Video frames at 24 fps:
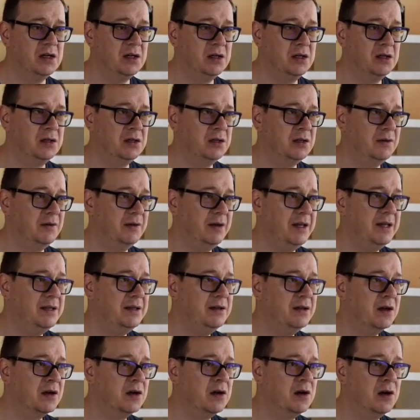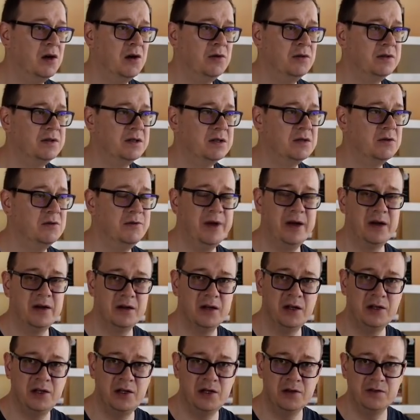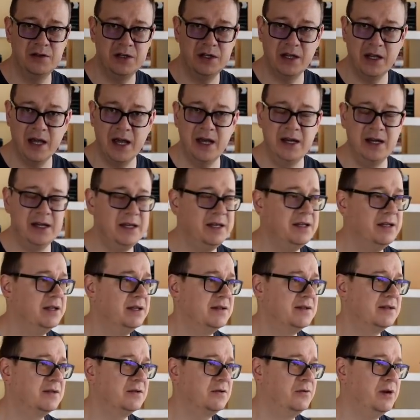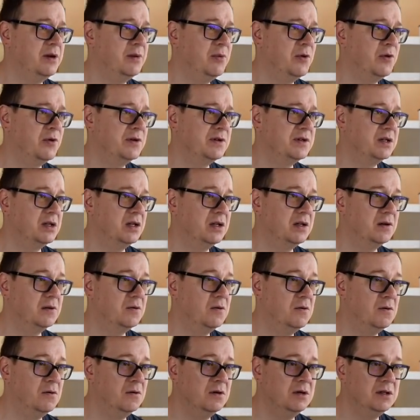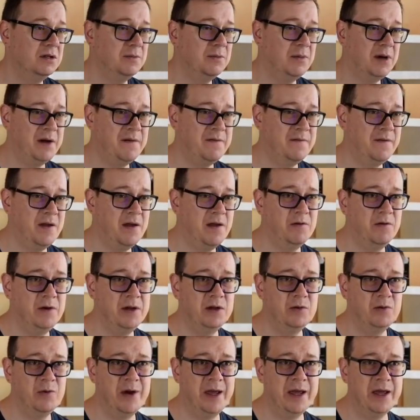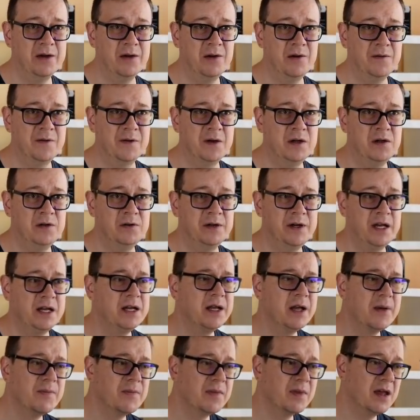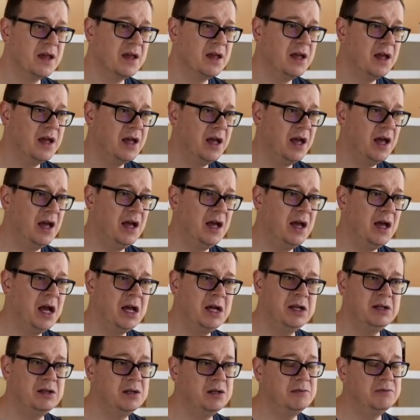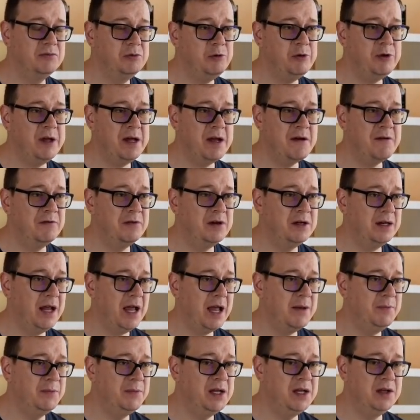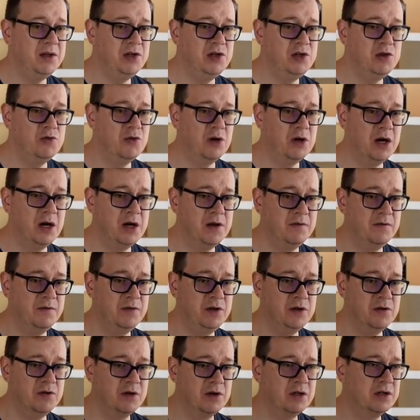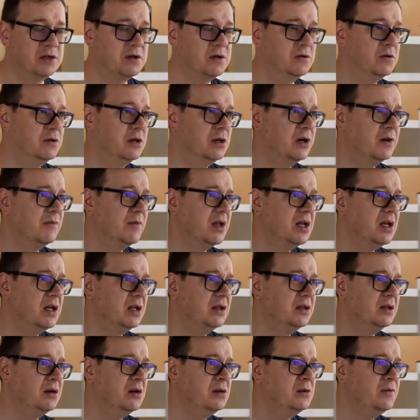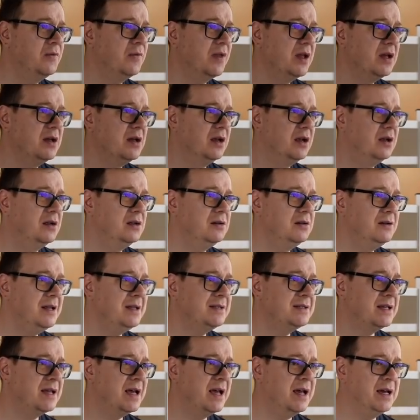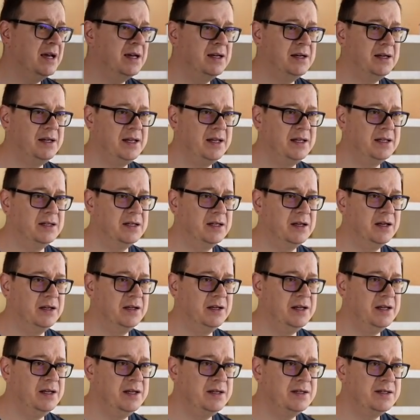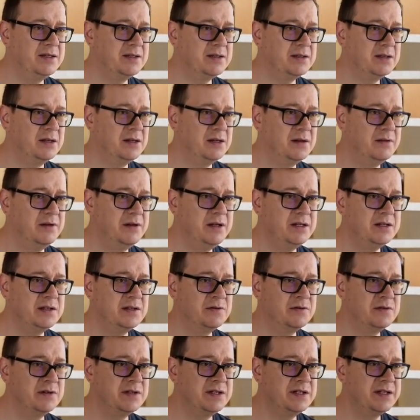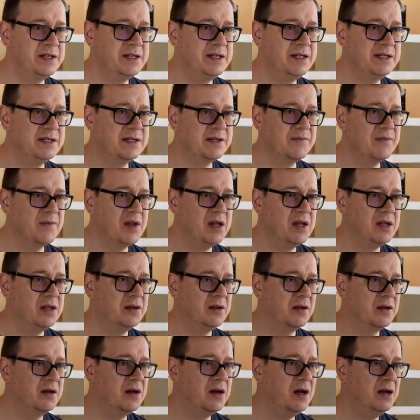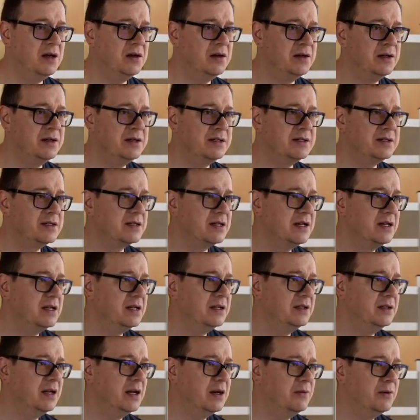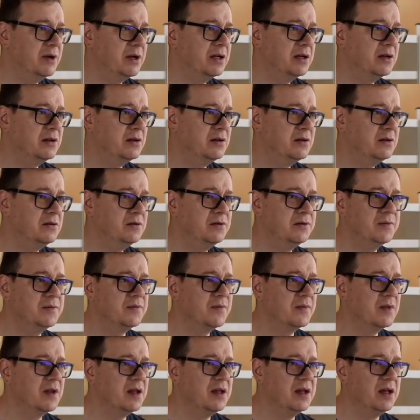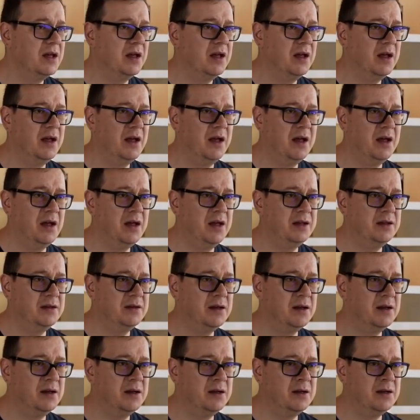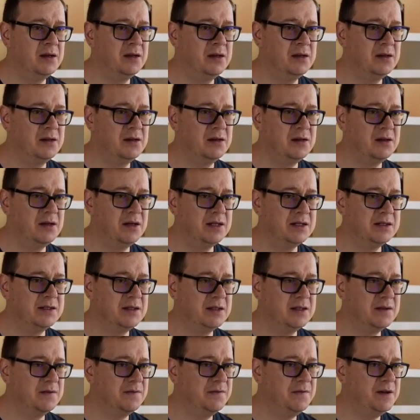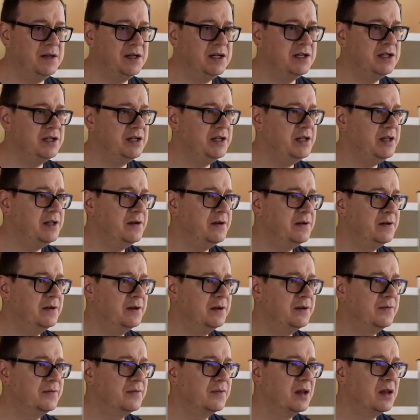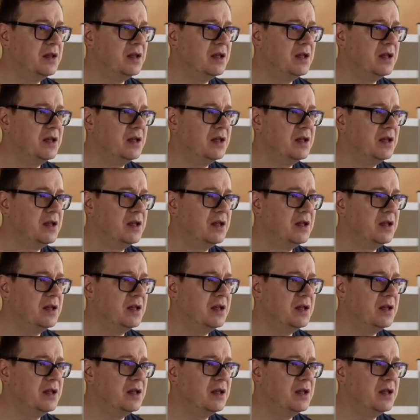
uh, in the code, so we are not using any storyboards at all, my favorite way of coding. And uh, we have an empty UI view controller. Now, uh, let's add in these uh, resources, the colors, there we go. And uh, let's hit finish here.